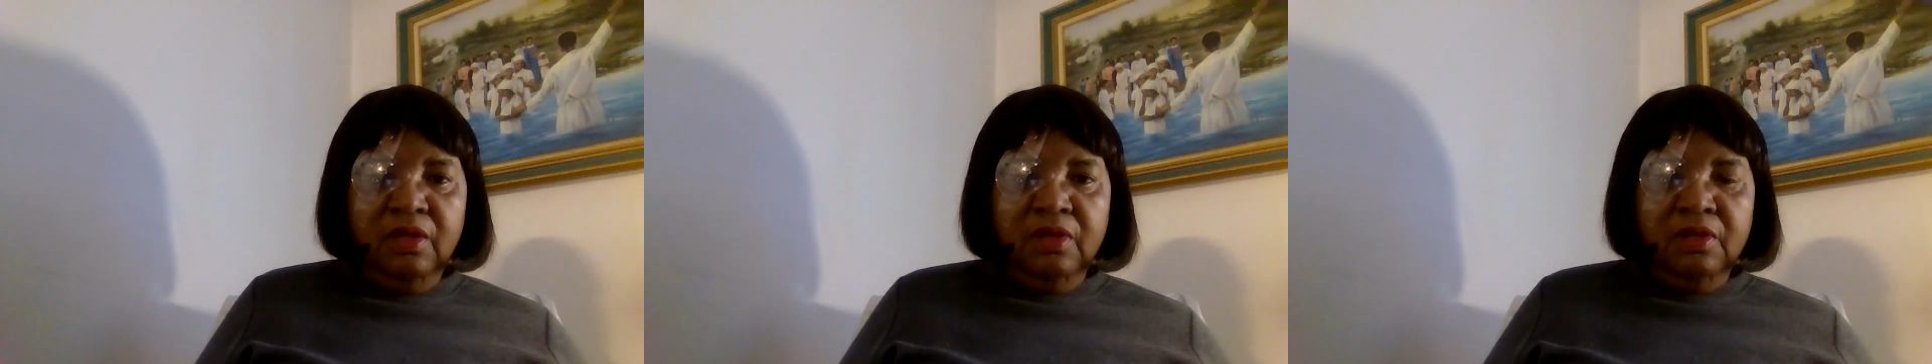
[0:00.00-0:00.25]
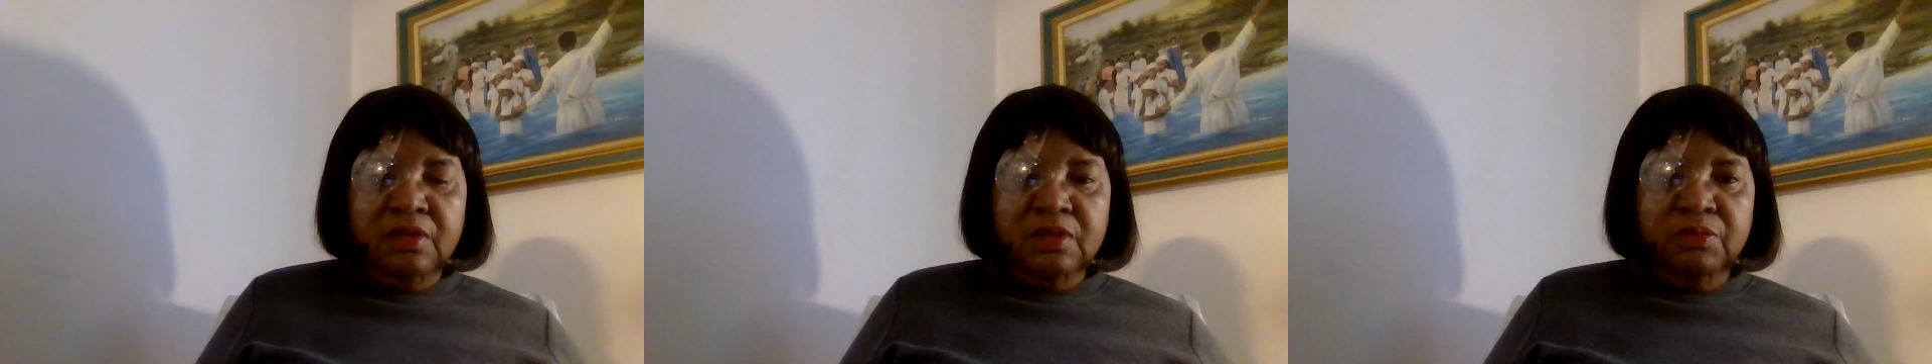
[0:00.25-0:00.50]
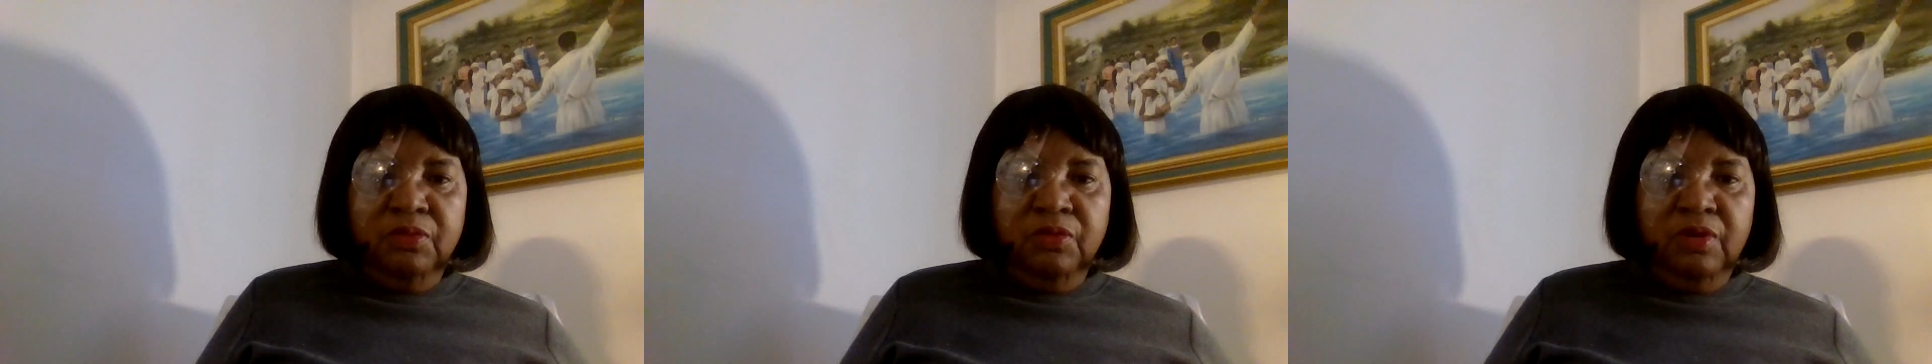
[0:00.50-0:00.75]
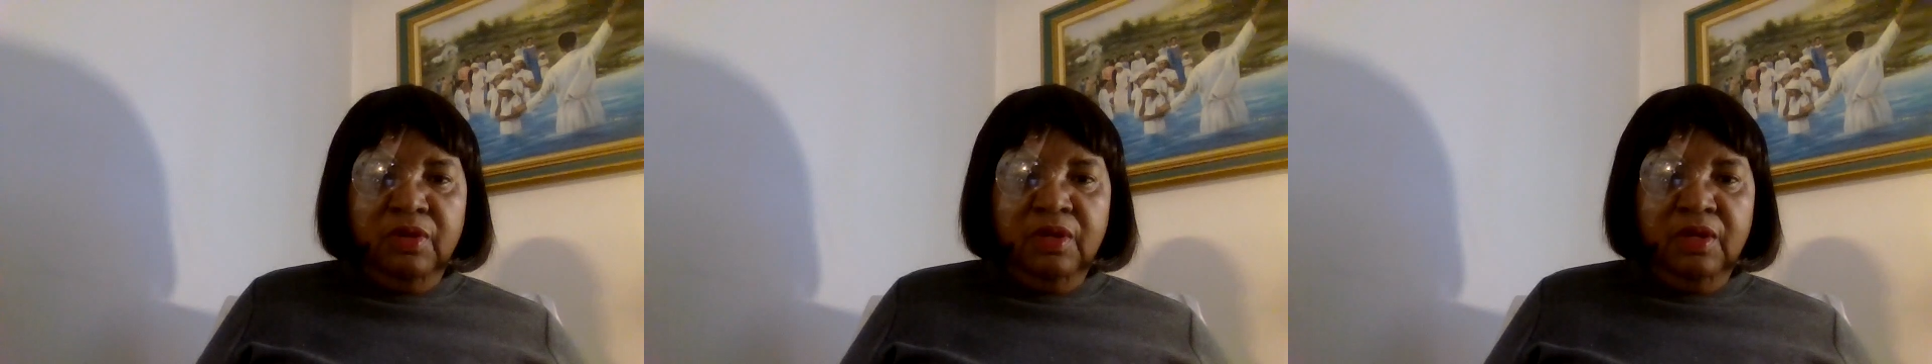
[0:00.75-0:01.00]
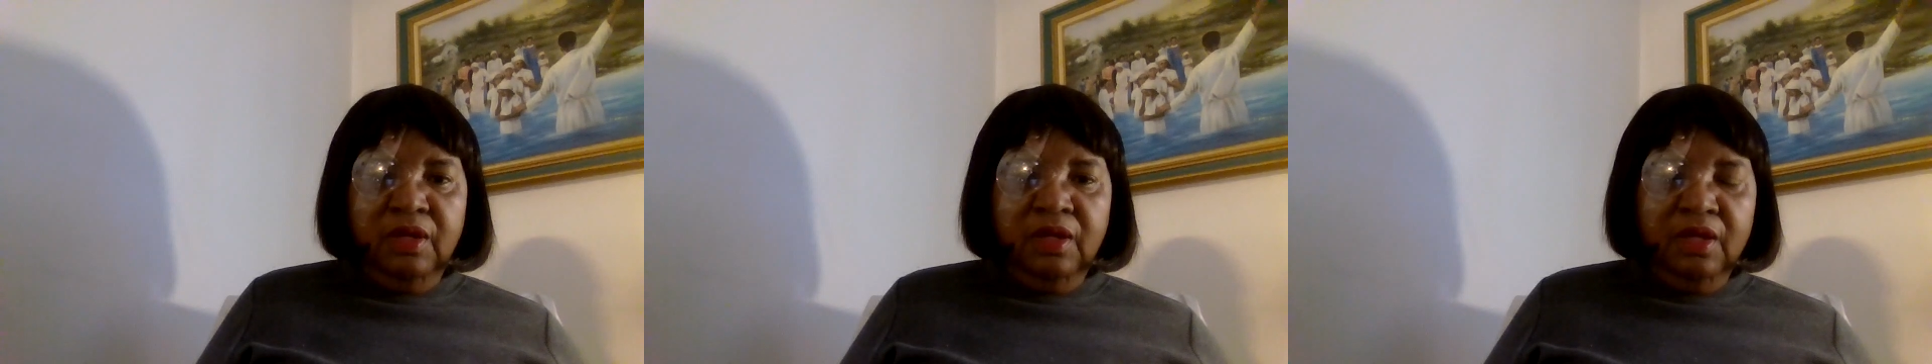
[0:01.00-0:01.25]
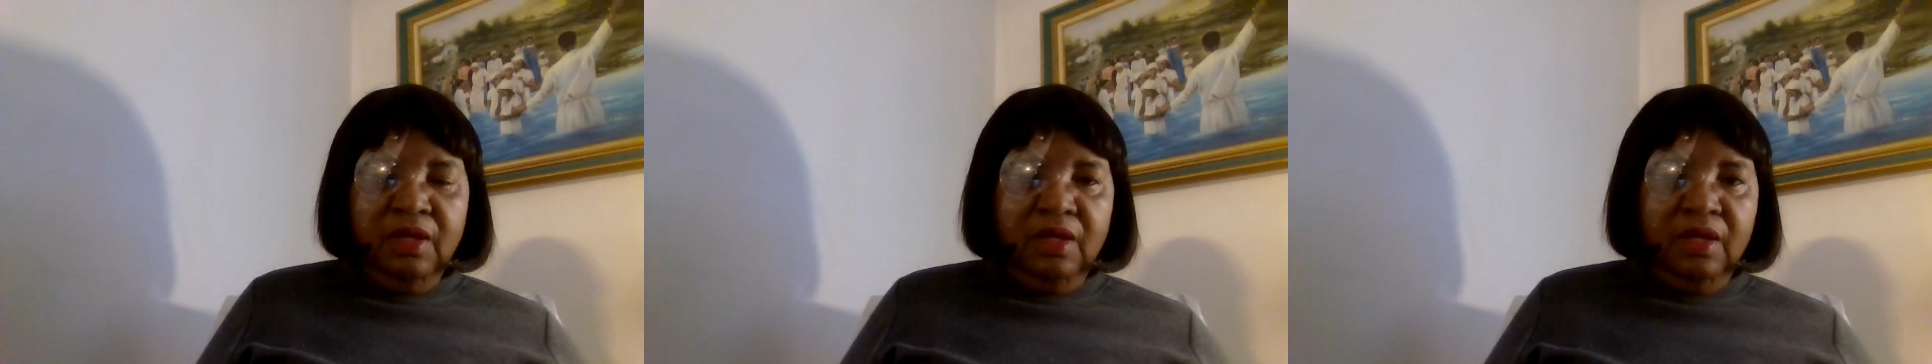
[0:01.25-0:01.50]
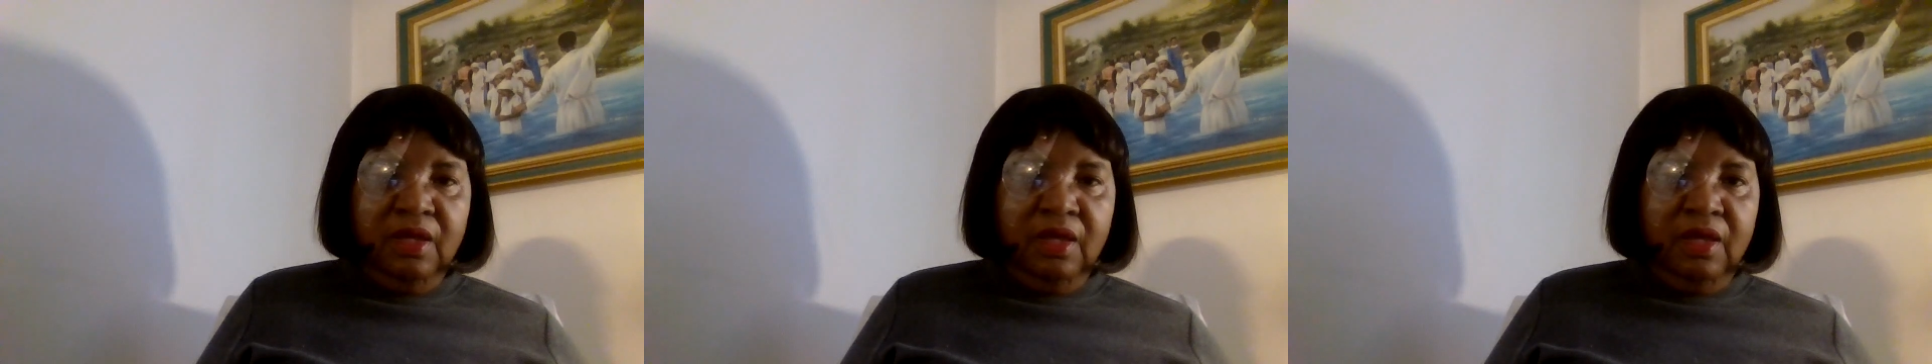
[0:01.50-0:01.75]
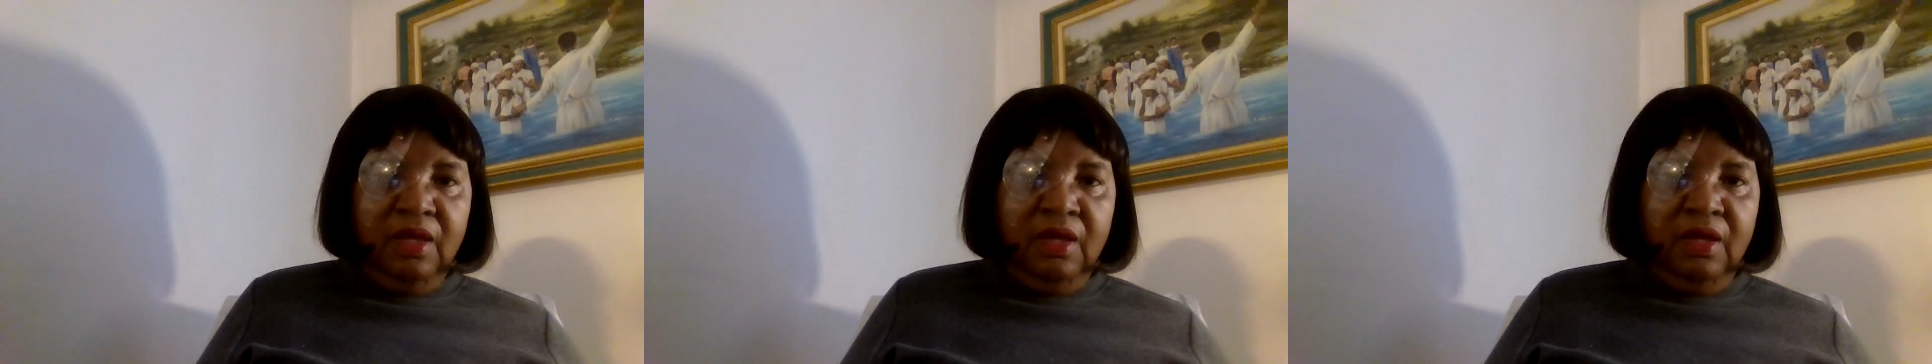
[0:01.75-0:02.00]
This morning,
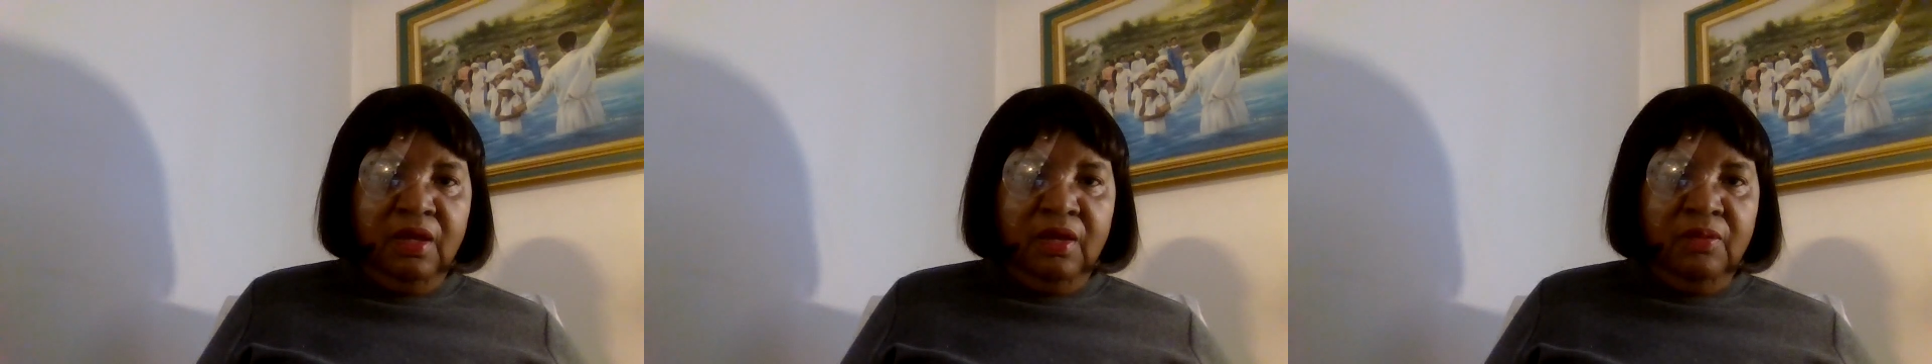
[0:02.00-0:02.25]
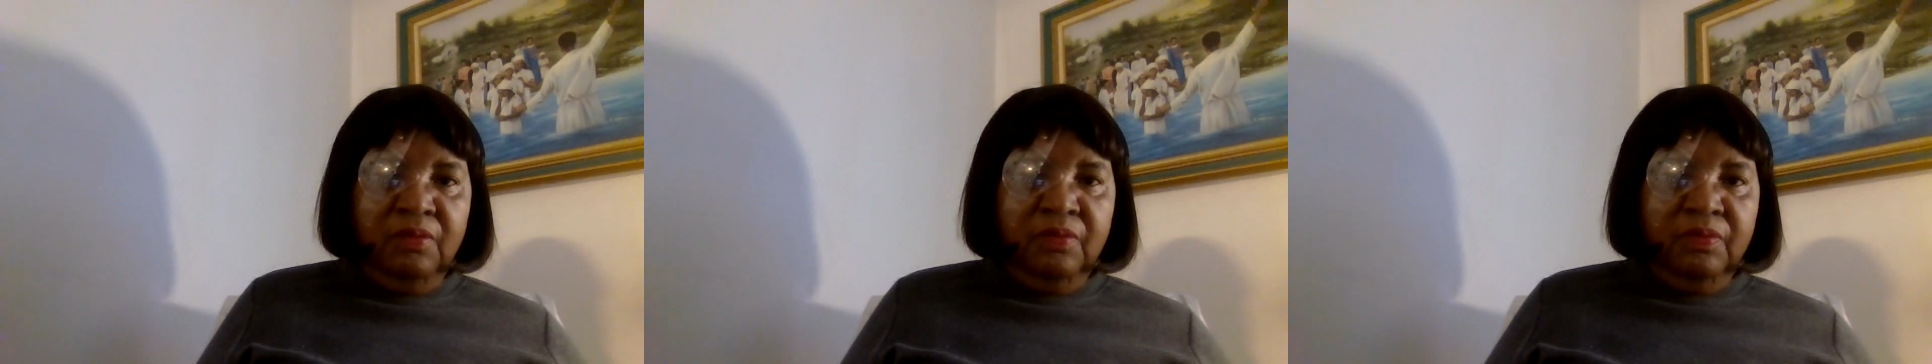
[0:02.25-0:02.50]
I